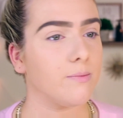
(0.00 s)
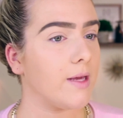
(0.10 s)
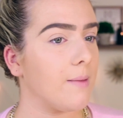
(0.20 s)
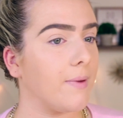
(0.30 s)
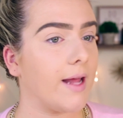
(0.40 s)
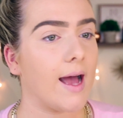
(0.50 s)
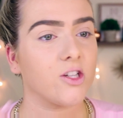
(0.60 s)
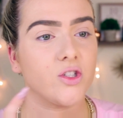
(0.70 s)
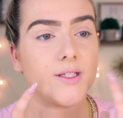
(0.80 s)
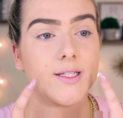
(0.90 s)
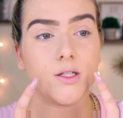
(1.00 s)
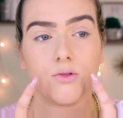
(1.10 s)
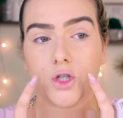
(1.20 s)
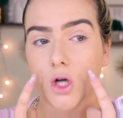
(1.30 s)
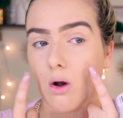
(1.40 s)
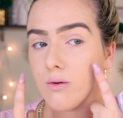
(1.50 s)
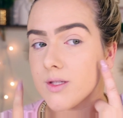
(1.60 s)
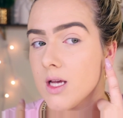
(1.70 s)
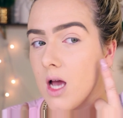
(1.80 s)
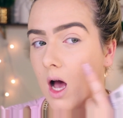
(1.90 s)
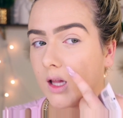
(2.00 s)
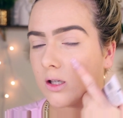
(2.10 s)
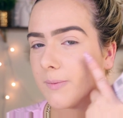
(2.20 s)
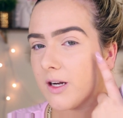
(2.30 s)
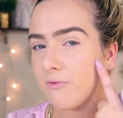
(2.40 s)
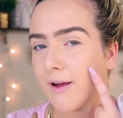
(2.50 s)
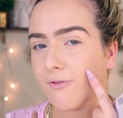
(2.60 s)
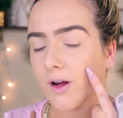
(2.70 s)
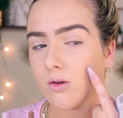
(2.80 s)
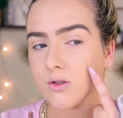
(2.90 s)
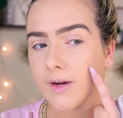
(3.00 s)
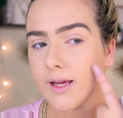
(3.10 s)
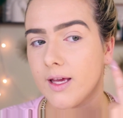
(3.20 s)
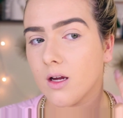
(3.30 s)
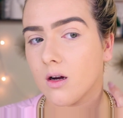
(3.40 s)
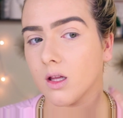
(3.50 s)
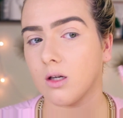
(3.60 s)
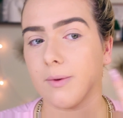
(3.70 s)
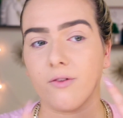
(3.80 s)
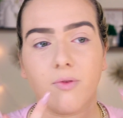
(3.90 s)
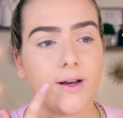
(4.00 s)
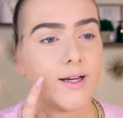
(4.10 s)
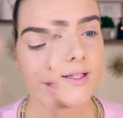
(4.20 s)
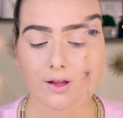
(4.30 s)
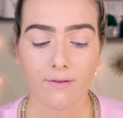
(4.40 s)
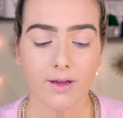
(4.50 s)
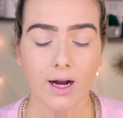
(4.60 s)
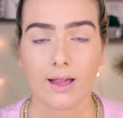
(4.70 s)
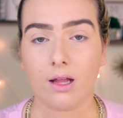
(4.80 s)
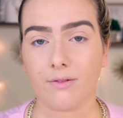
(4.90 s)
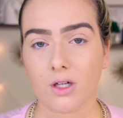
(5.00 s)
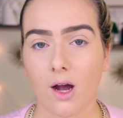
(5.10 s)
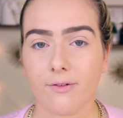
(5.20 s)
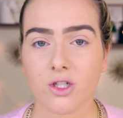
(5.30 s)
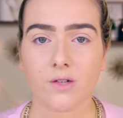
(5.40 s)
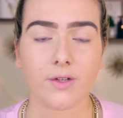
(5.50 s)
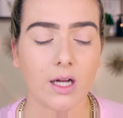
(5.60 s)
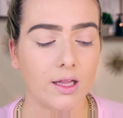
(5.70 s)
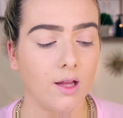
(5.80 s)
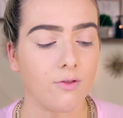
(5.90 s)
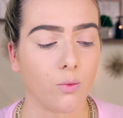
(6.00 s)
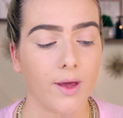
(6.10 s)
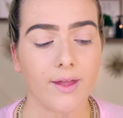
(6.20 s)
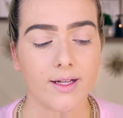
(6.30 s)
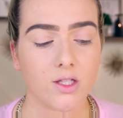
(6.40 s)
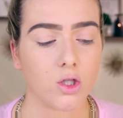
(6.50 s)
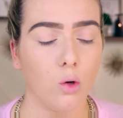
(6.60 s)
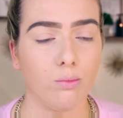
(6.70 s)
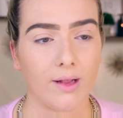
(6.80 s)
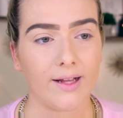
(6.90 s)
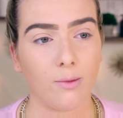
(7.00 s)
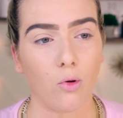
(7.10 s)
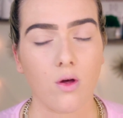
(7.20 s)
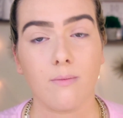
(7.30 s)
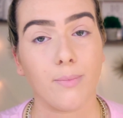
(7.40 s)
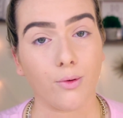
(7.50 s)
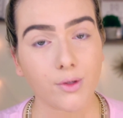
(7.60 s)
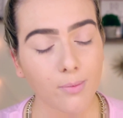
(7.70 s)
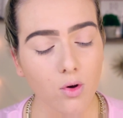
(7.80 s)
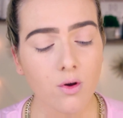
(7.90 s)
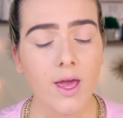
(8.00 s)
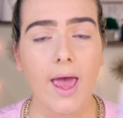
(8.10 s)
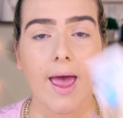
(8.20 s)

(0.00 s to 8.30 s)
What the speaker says: to me, but it actually still shows a little bit of my freckles right here, a little bit of redness. I love it. I love the coverage of it. I love the way that it's so blendable and buildable,